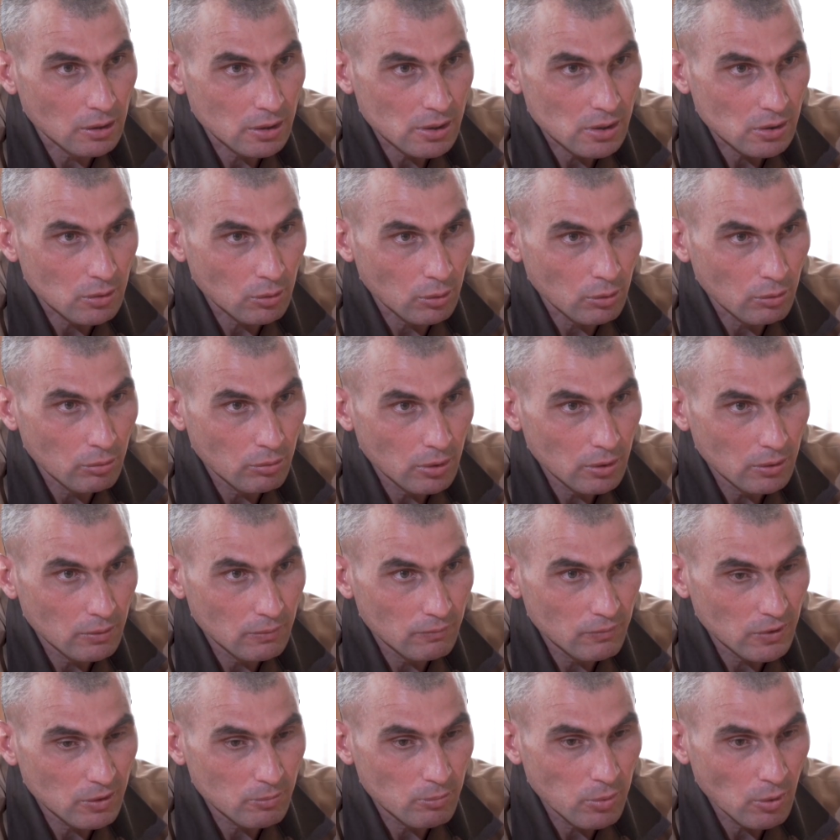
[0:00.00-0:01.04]
I was initially
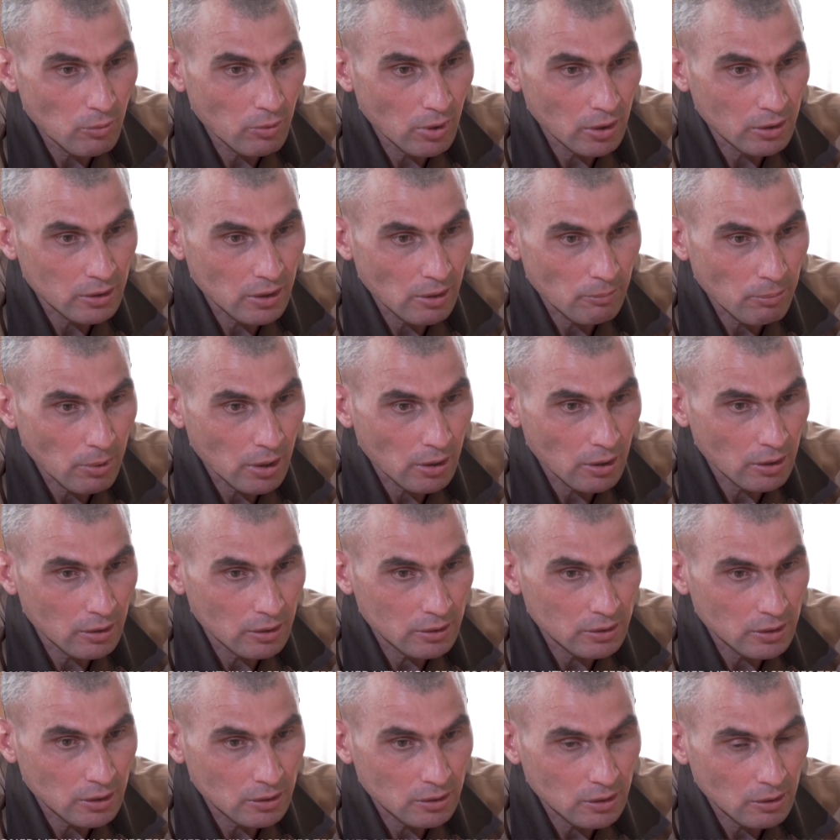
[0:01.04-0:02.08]
sent to the Bataisk Rostov
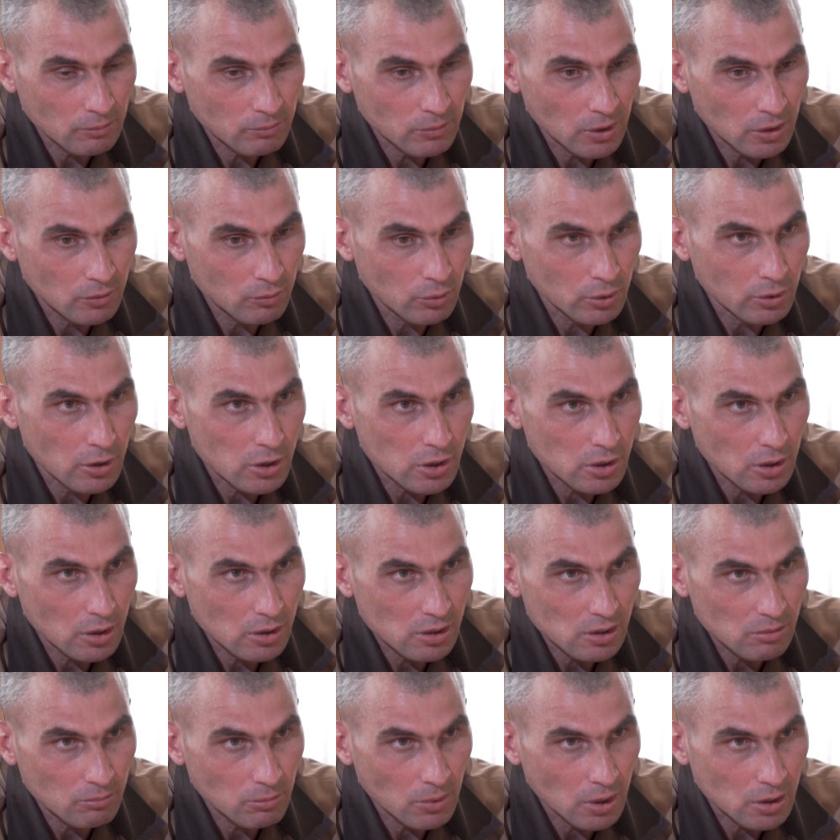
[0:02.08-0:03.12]
colony number fifteen, where I
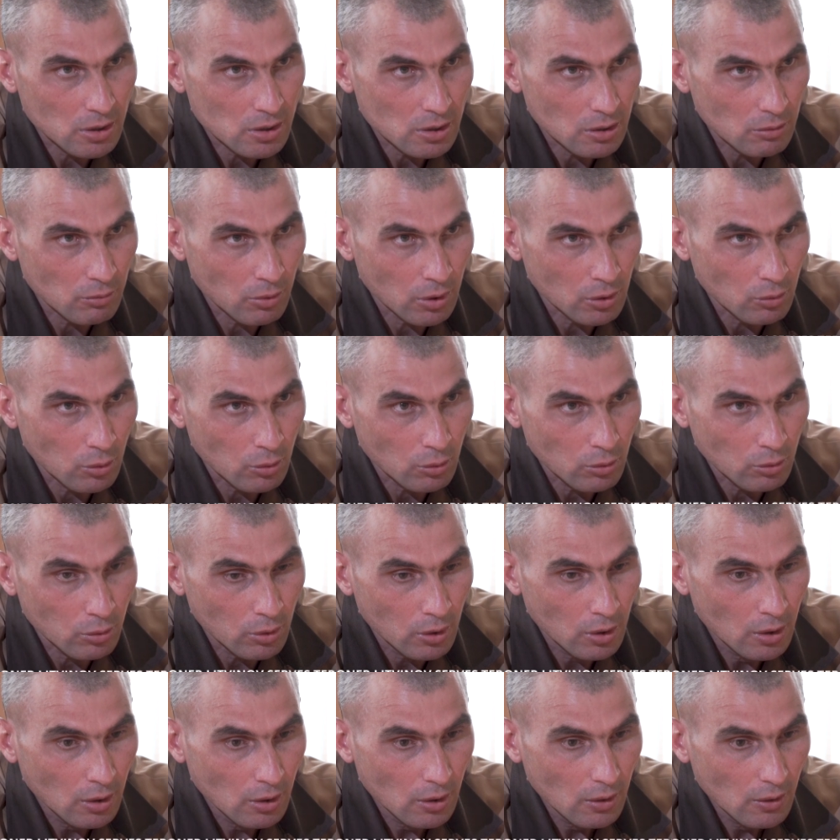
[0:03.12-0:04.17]
was up until
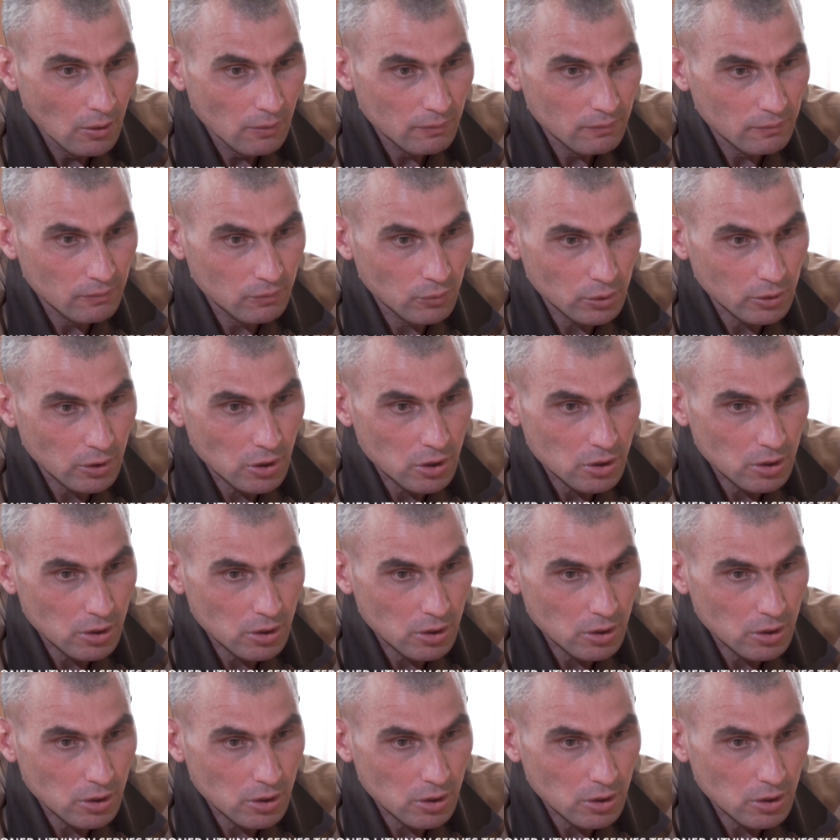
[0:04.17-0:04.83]
twenty seventeen.